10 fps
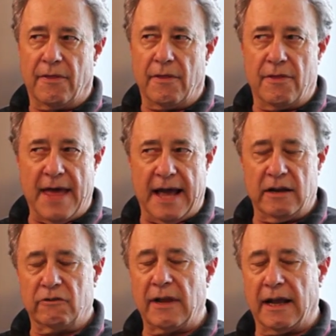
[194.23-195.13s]
That
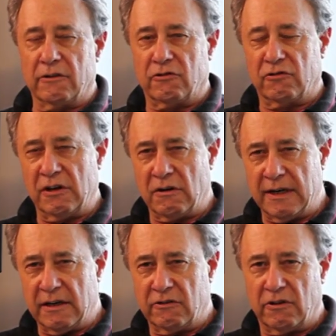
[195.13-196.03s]
is as
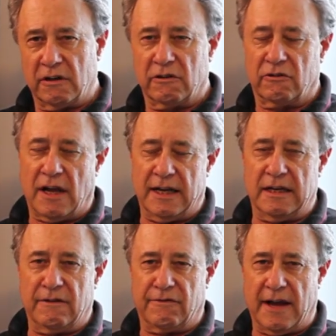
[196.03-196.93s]
serious a design
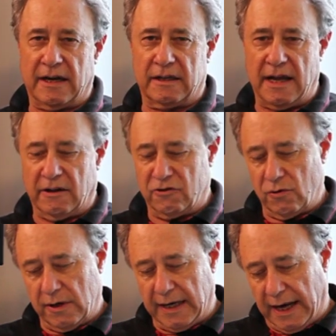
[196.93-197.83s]
defect as
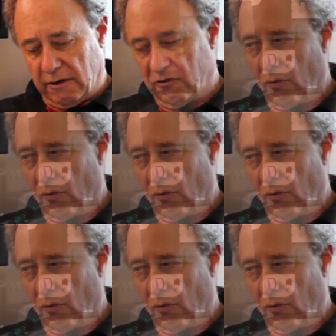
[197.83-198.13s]
you can get.